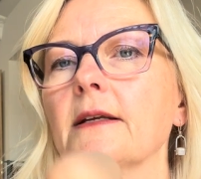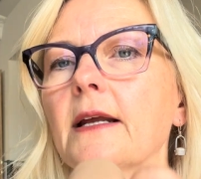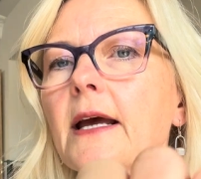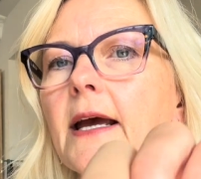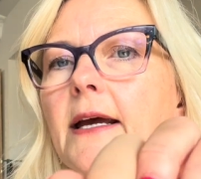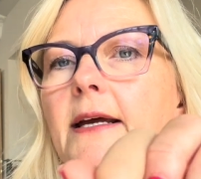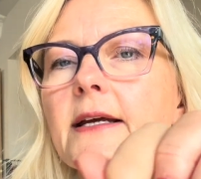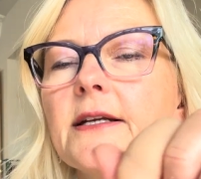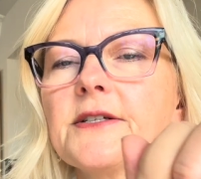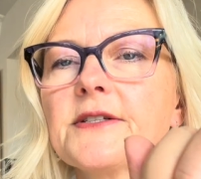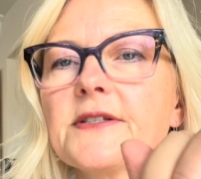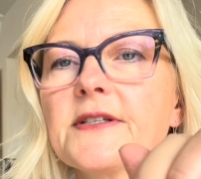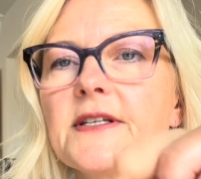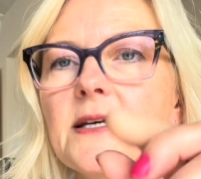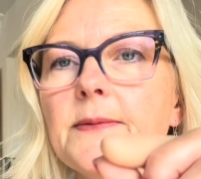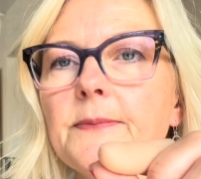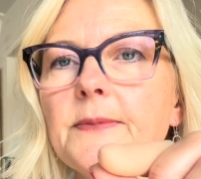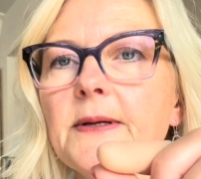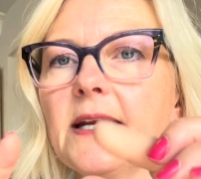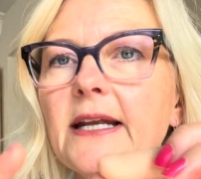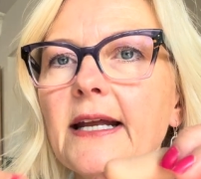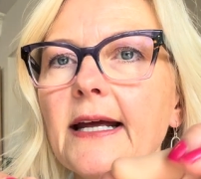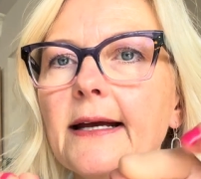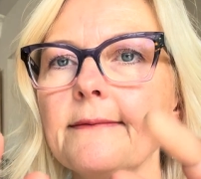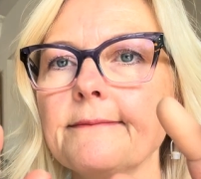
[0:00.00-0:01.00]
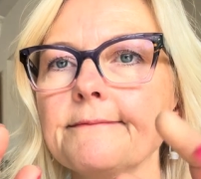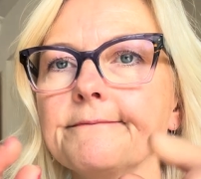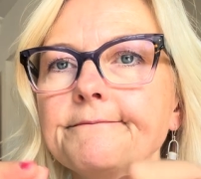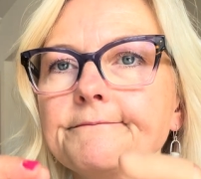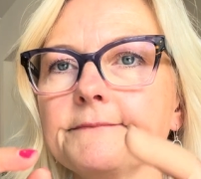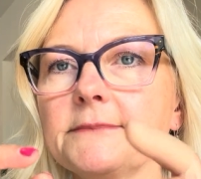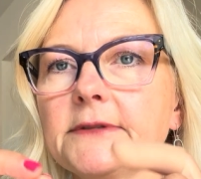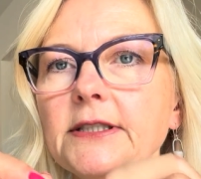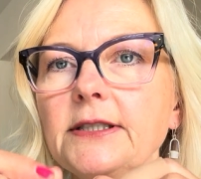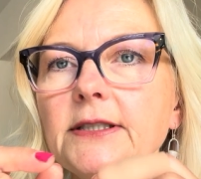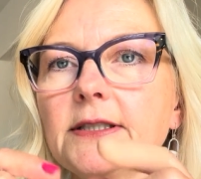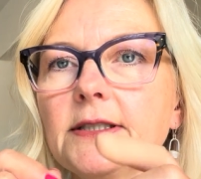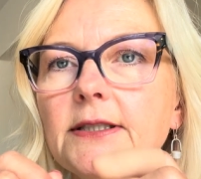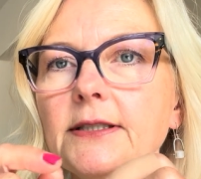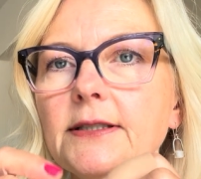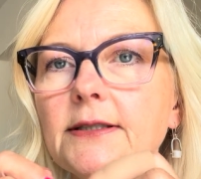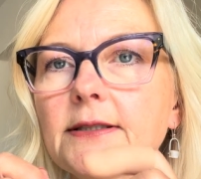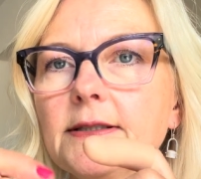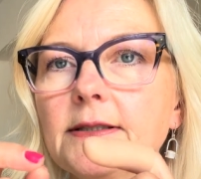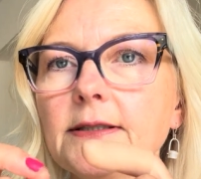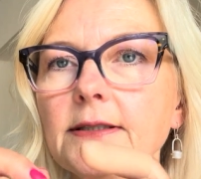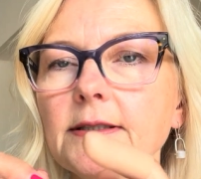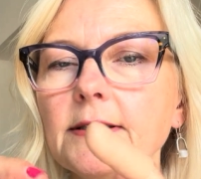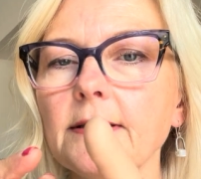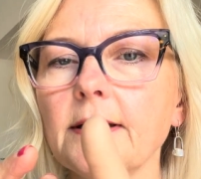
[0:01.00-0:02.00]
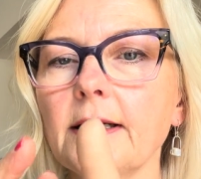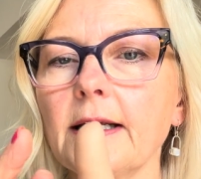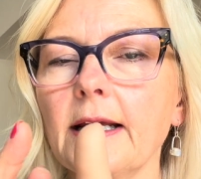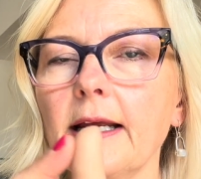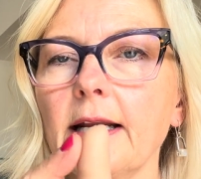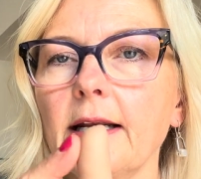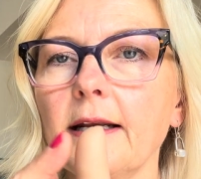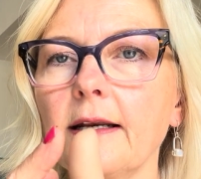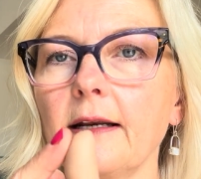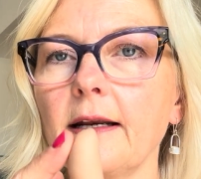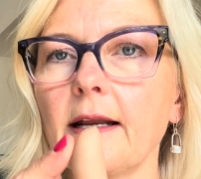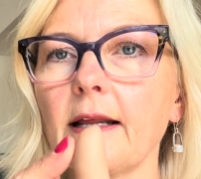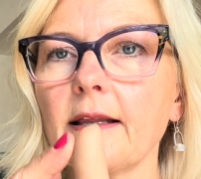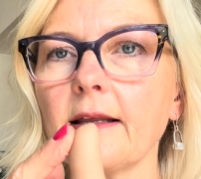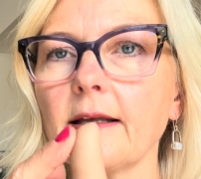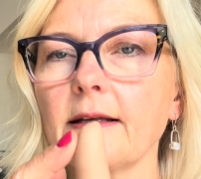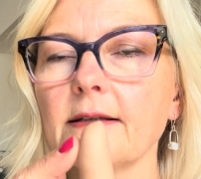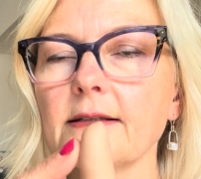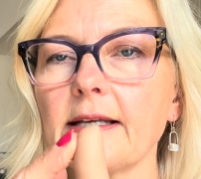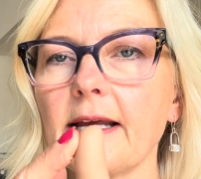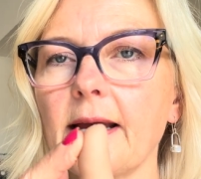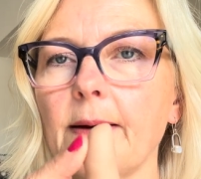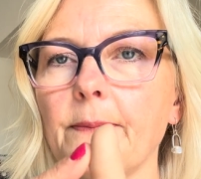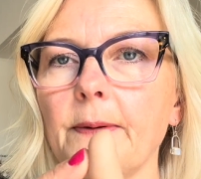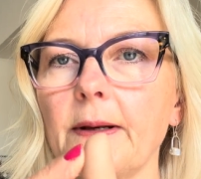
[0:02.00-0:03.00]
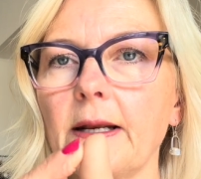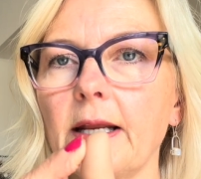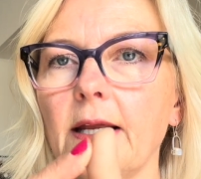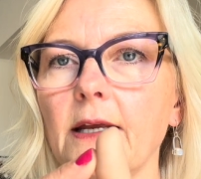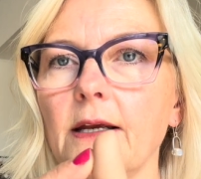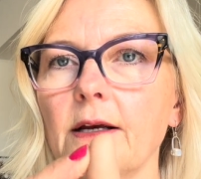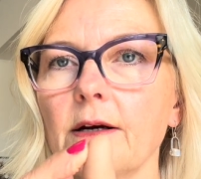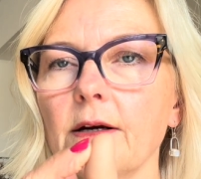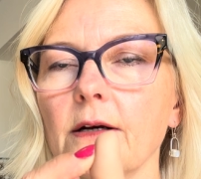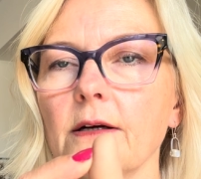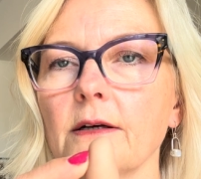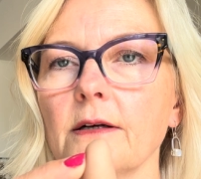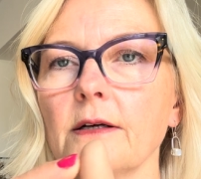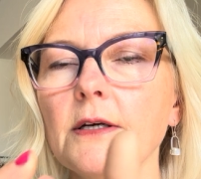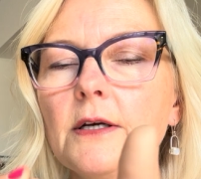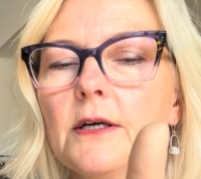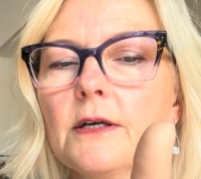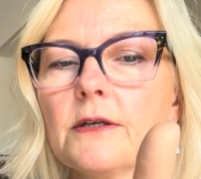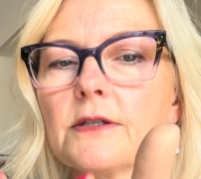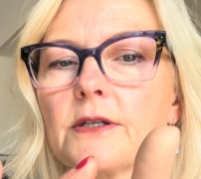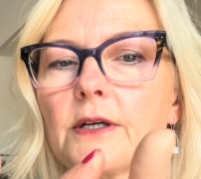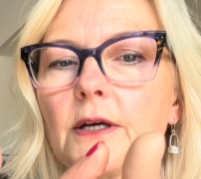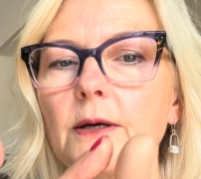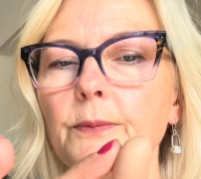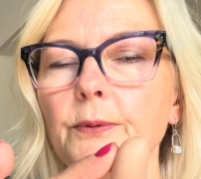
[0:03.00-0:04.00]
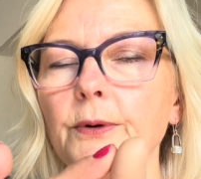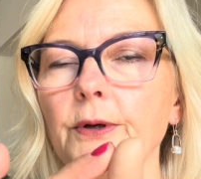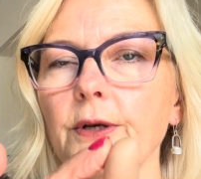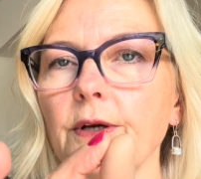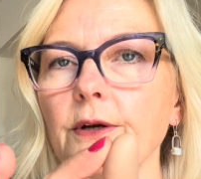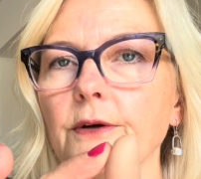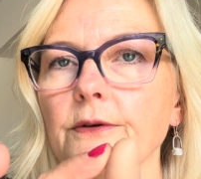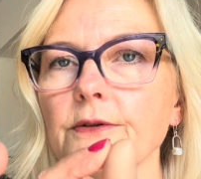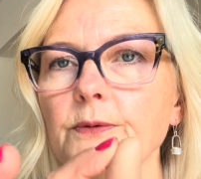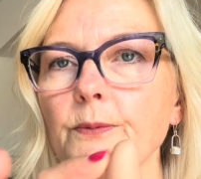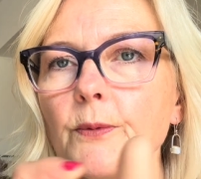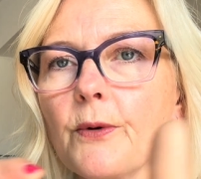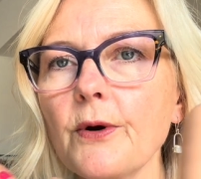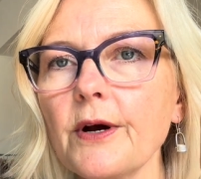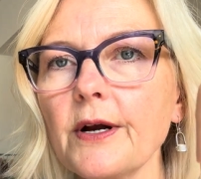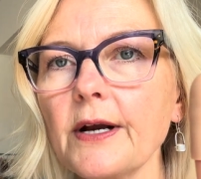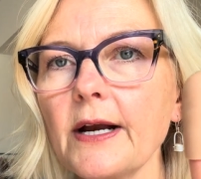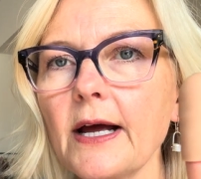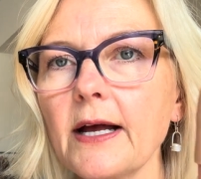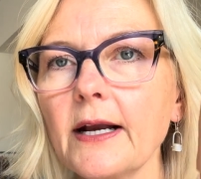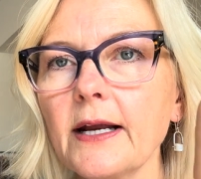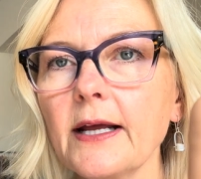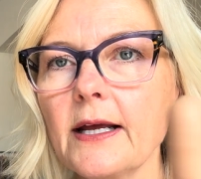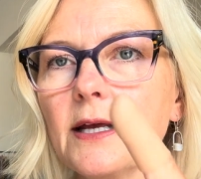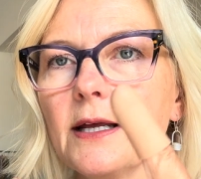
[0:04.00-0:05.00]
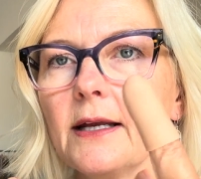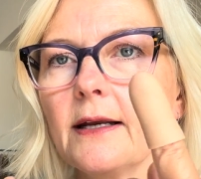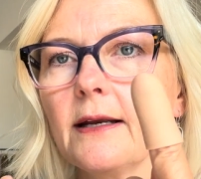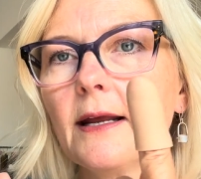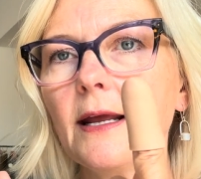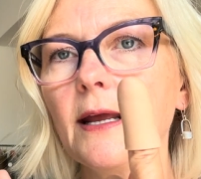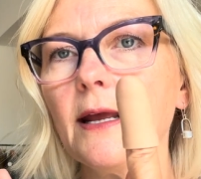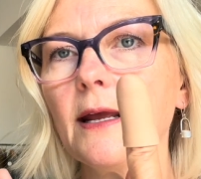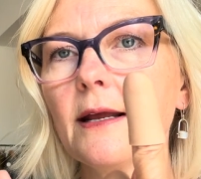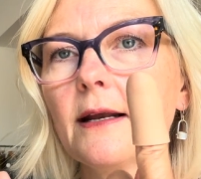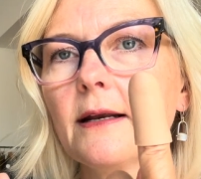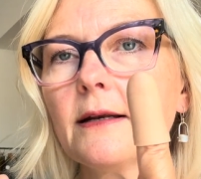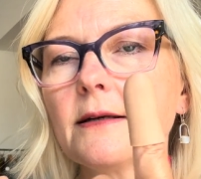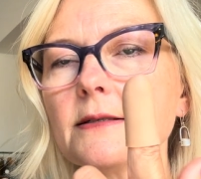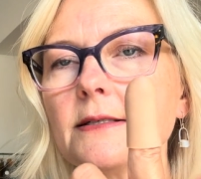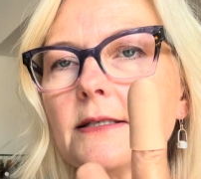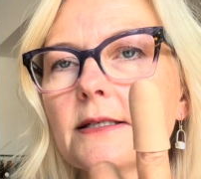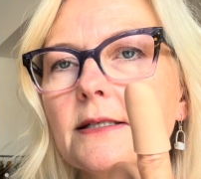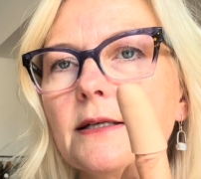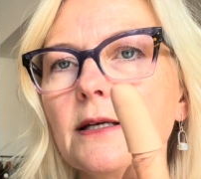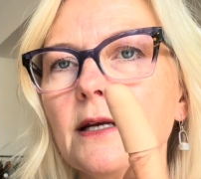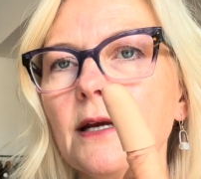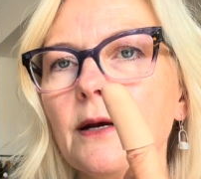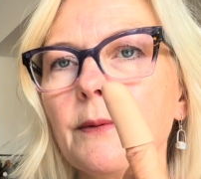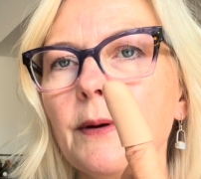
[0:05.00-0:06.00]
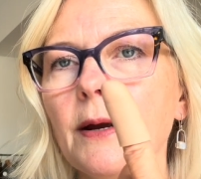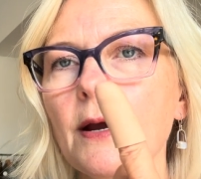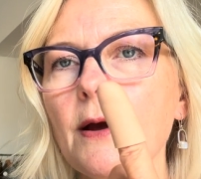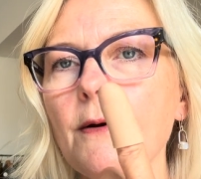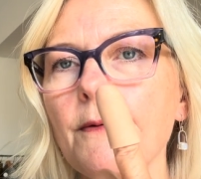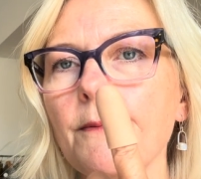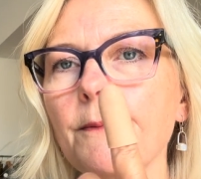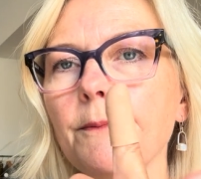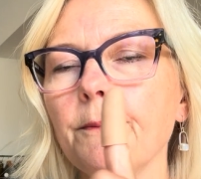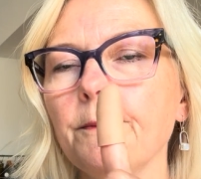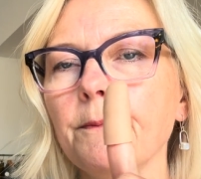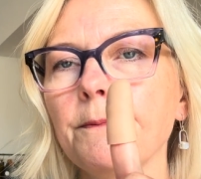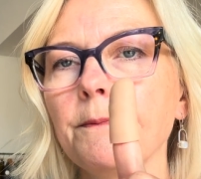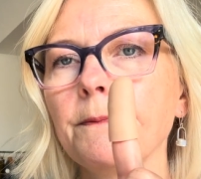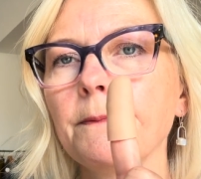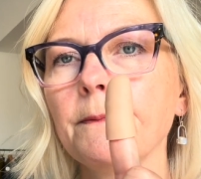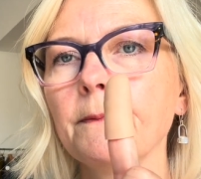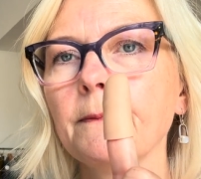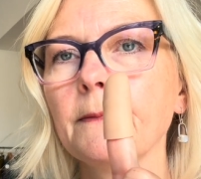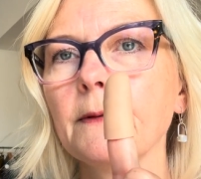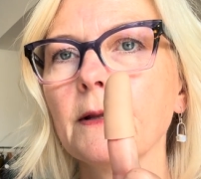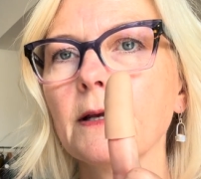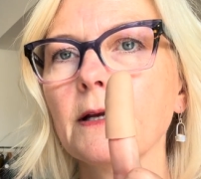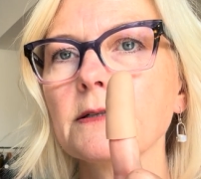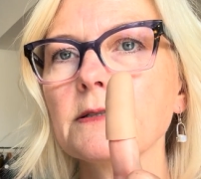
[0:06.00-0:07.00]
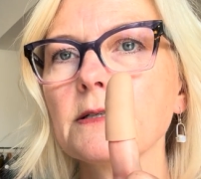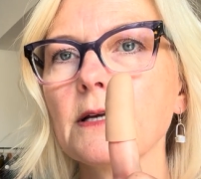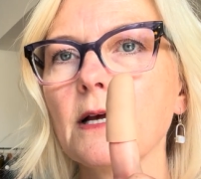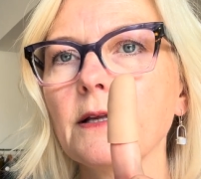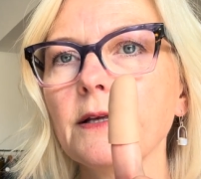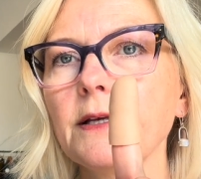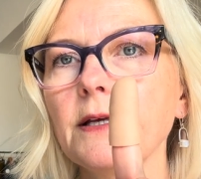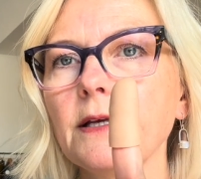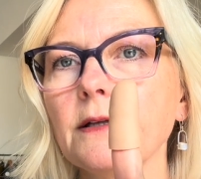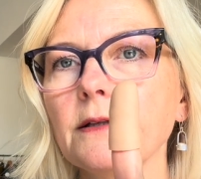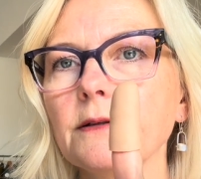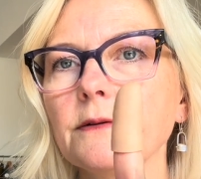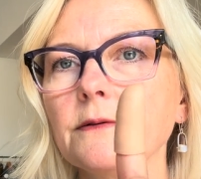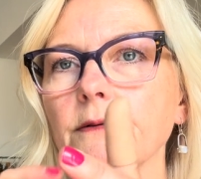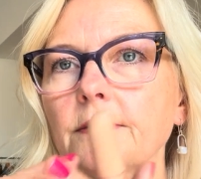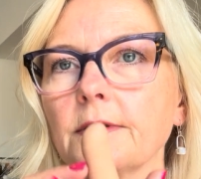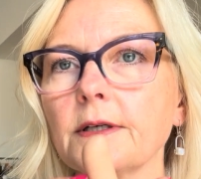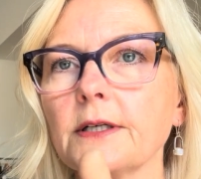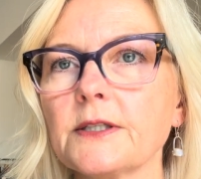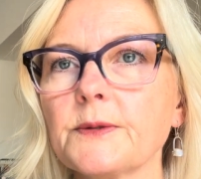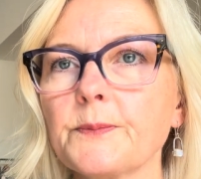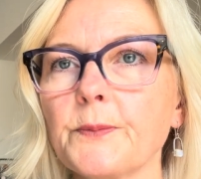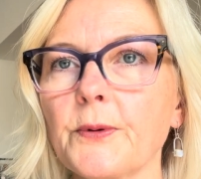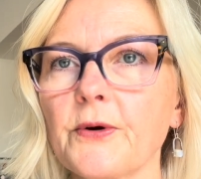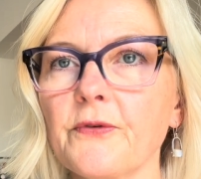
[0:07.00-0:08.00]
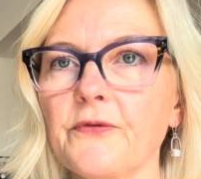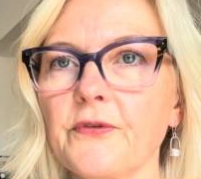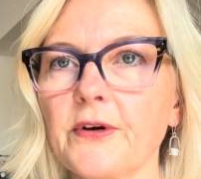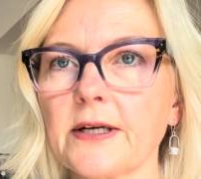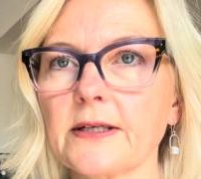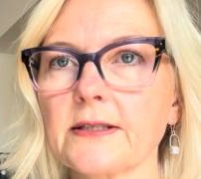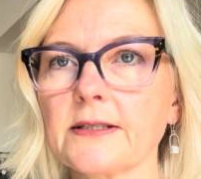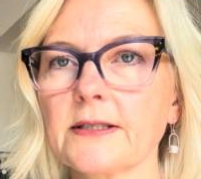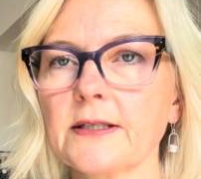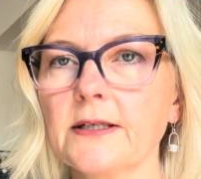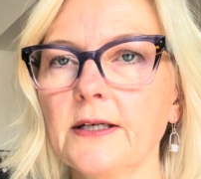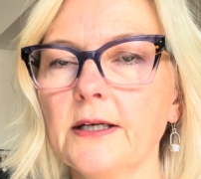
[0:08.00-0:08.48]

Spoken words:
I can just keep knitting, and nothing's happening here. So you can put Neosporin on it, and here we go. It's all healed. It's perfect.